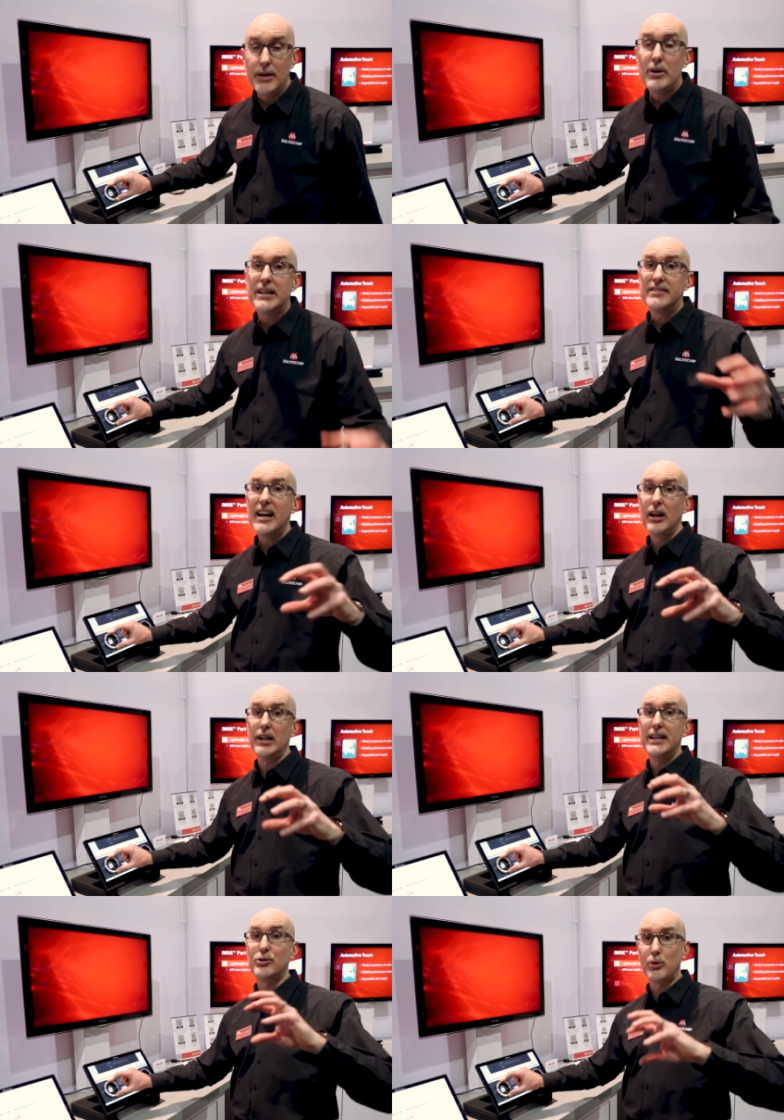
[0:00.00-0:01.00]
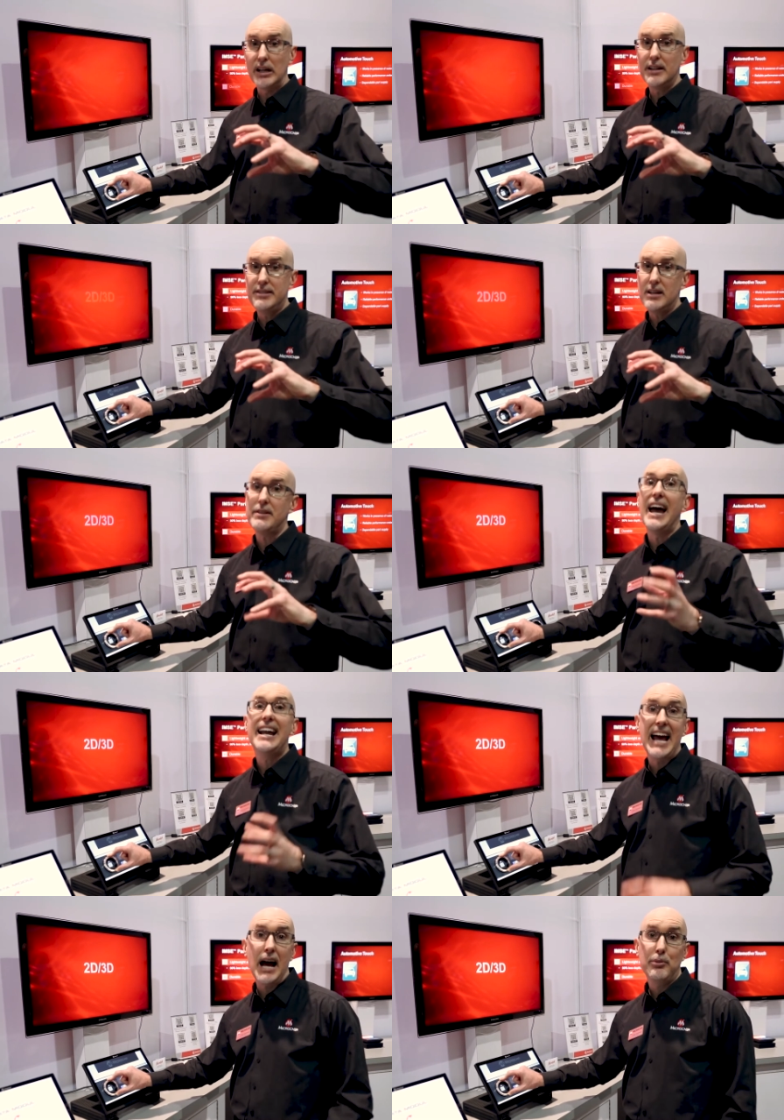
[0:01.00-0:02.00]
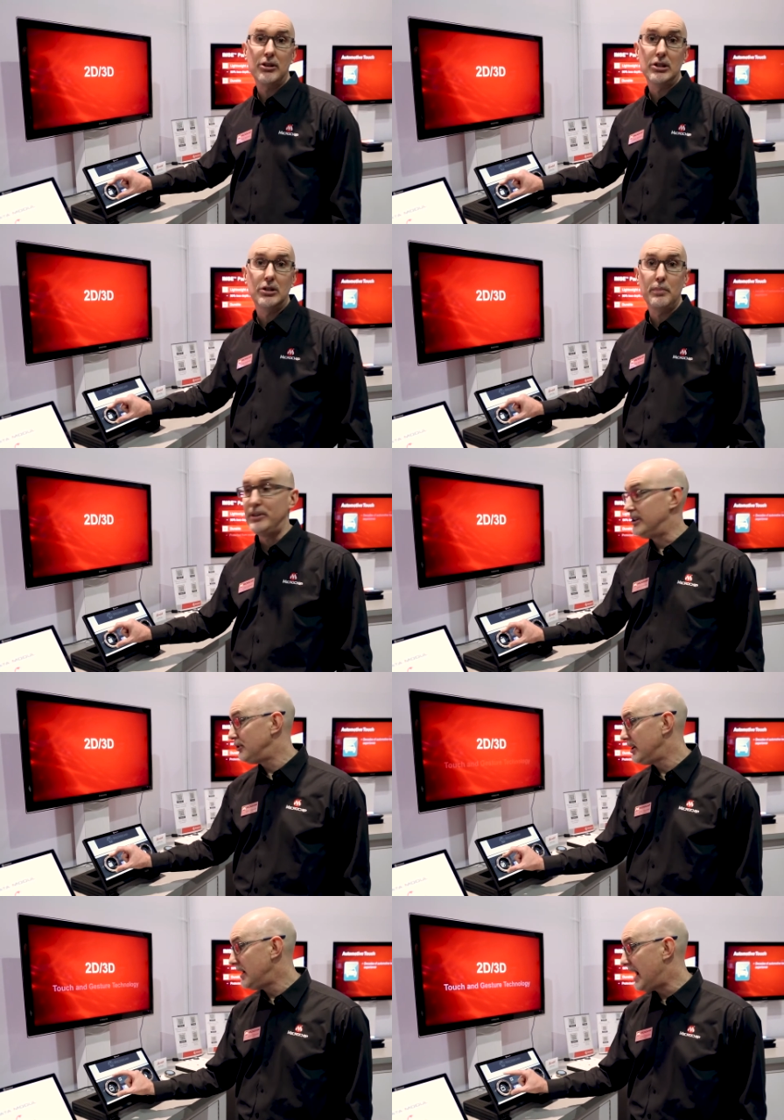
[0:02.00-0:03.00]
we can tell its relative and absolute position.